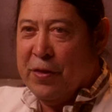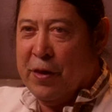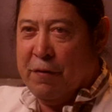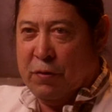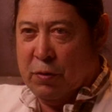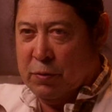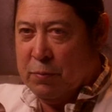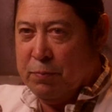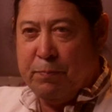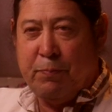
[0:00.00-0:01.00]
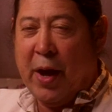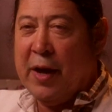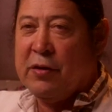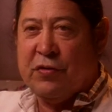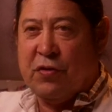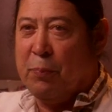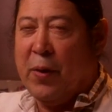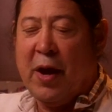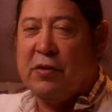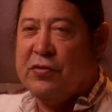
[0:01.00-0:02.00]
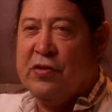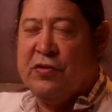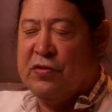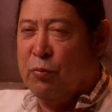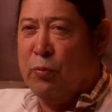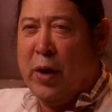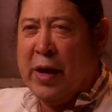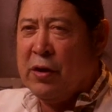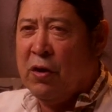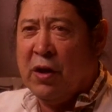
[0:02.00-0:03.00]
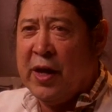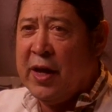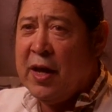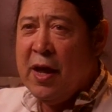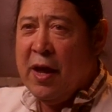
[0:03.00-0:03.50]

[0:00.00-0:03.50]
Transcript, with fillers: that if you practice your practices regularly